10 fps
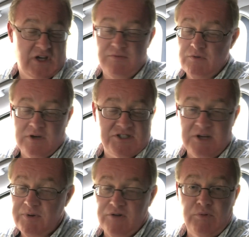give you a
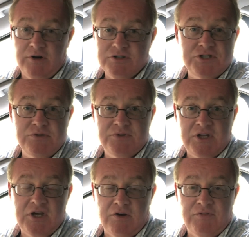snippet of one or two
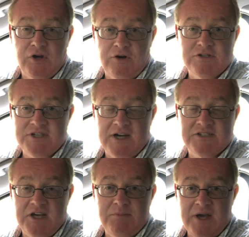of the
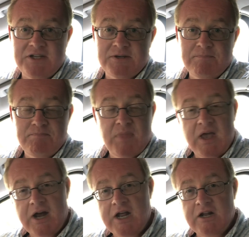contacts I made,
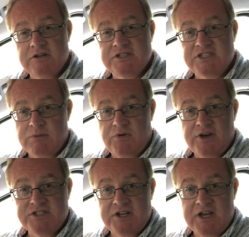and then I'll just
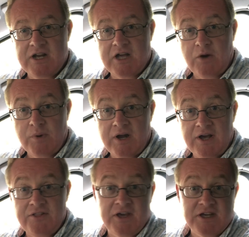summarise in the end how
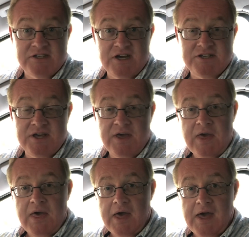well I think it did,
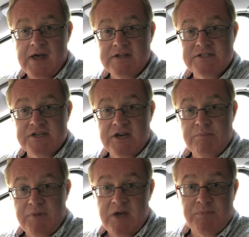and
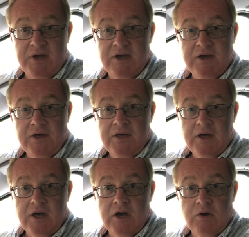maybe
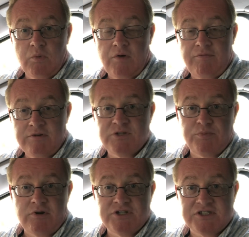what
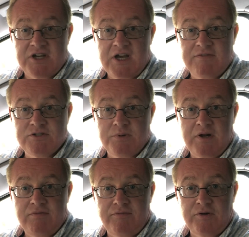future projects I have as
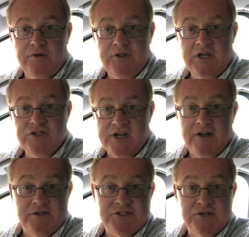well for the
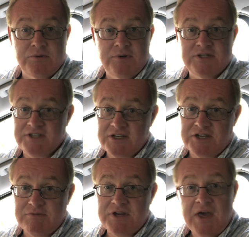channel. So stay
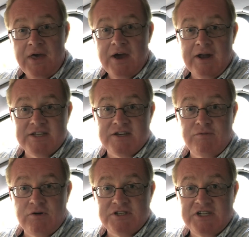tuned, and let's
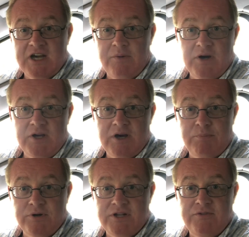have a look to see how
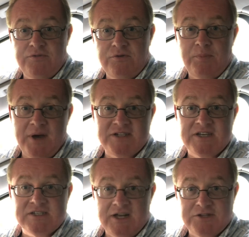I put it through a
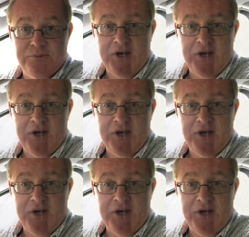paces last